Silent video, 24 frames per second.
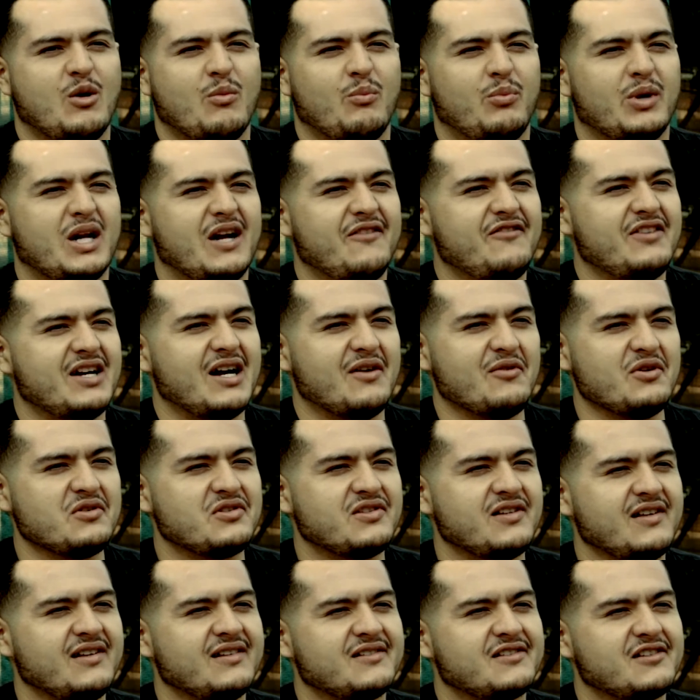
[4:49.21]
But I've never
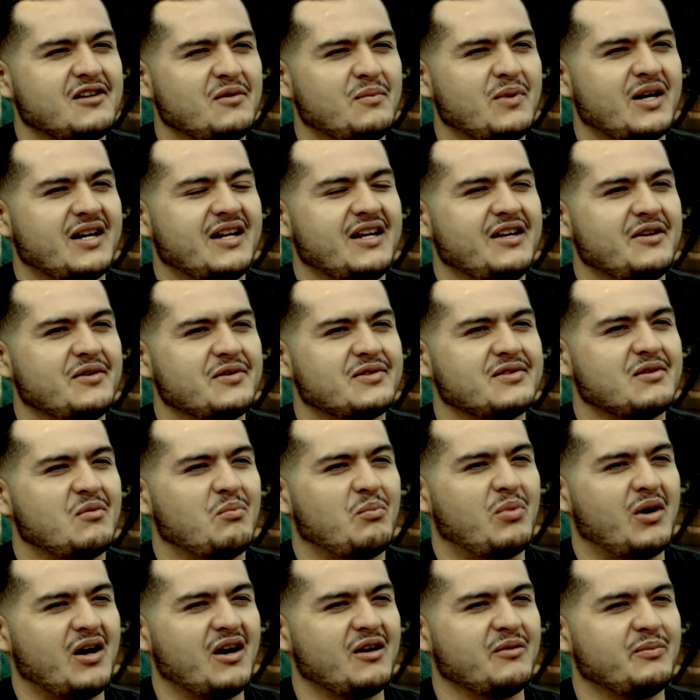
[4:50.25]
seen somebody use a
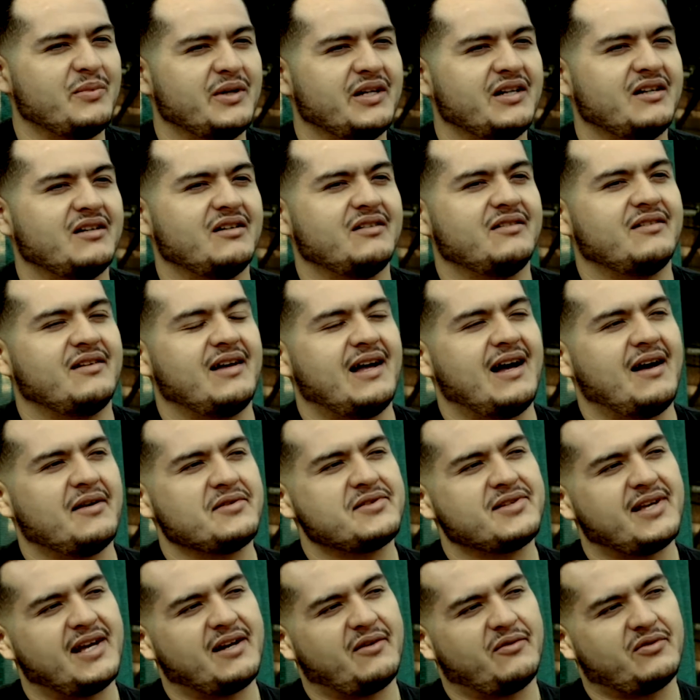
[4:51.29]
barbell
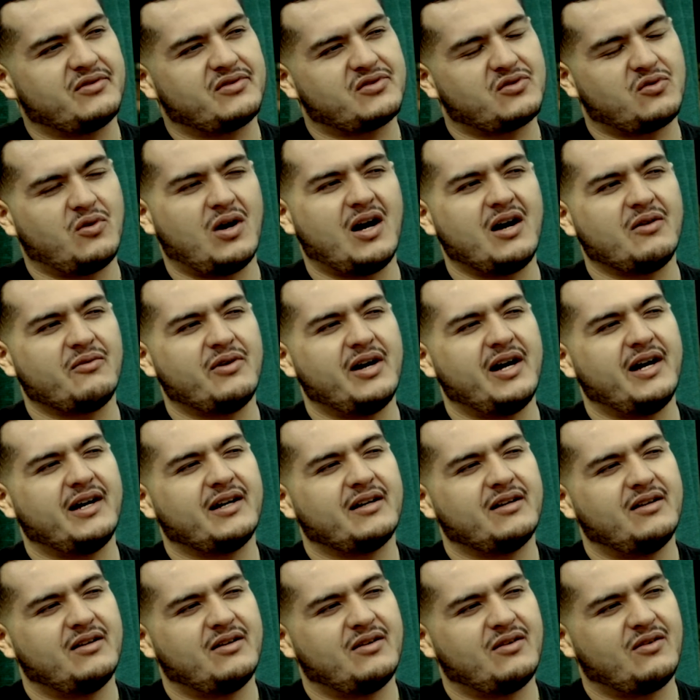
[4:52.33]
outside of a squat rack
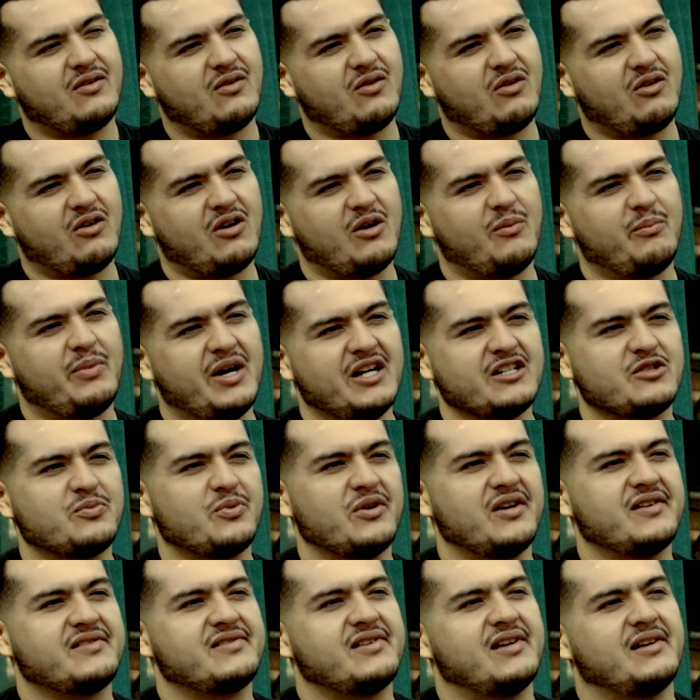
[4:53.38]
or a bench
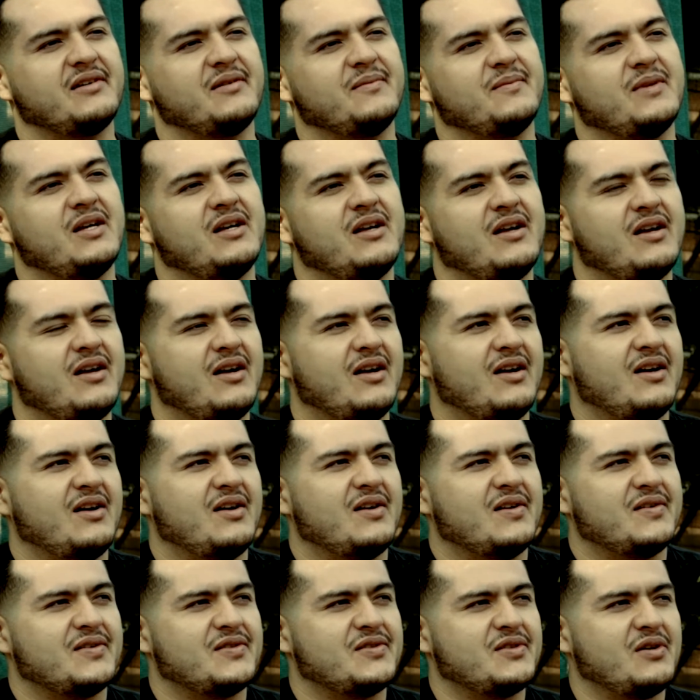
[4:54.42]
press setup.
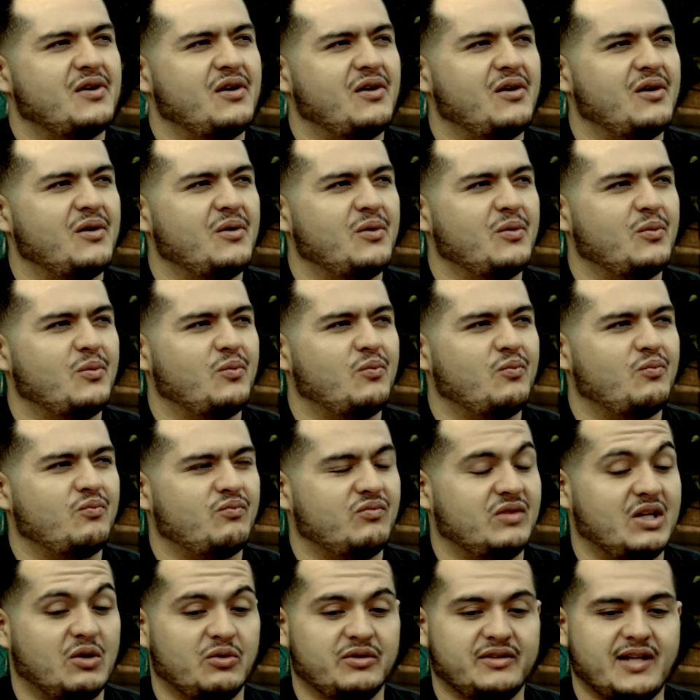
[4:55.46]
So
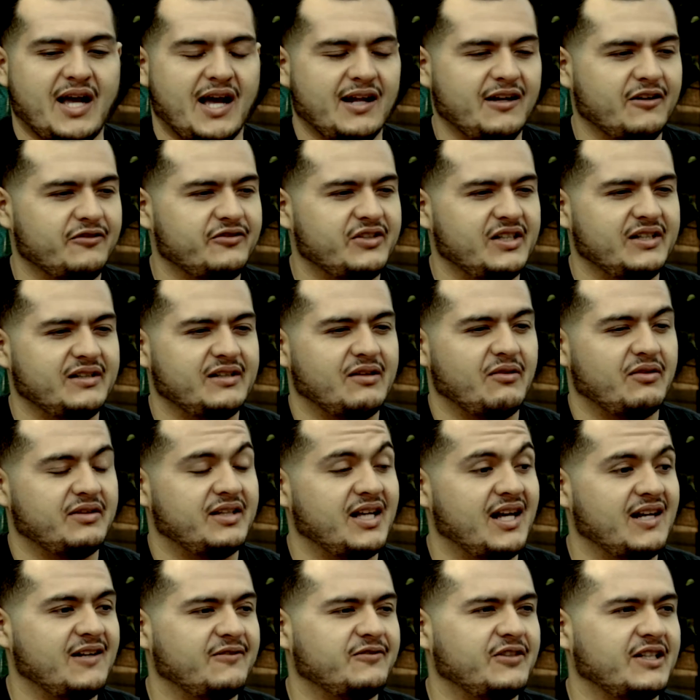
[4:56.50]
they were
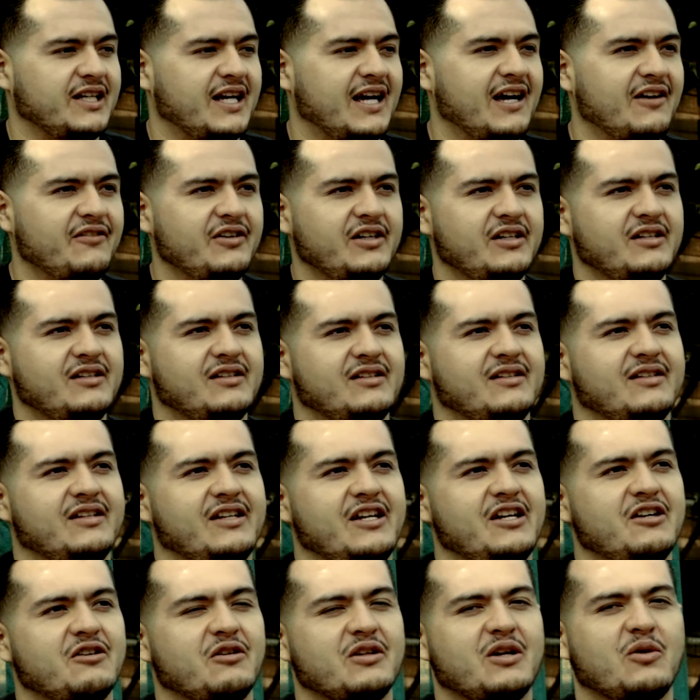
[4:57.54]
deadlifting heavy.
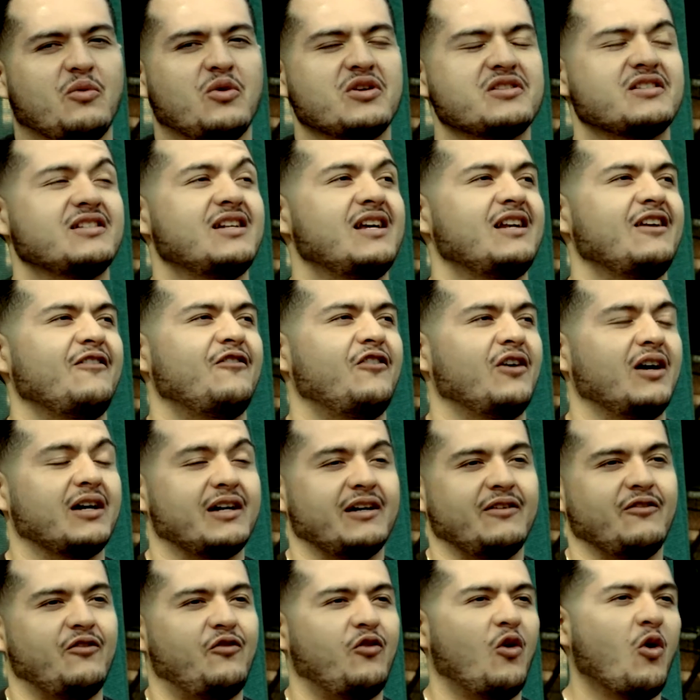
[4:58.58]
There wasn't any
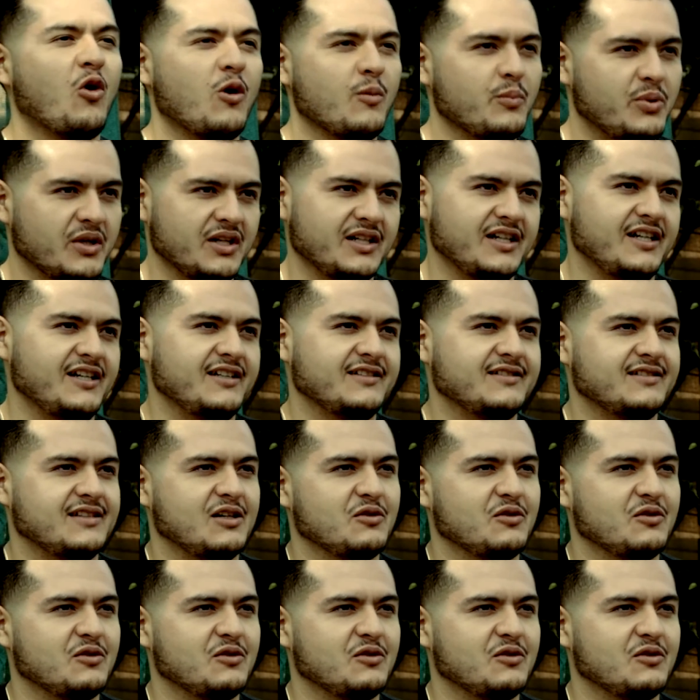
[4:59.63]
fucking foreign police.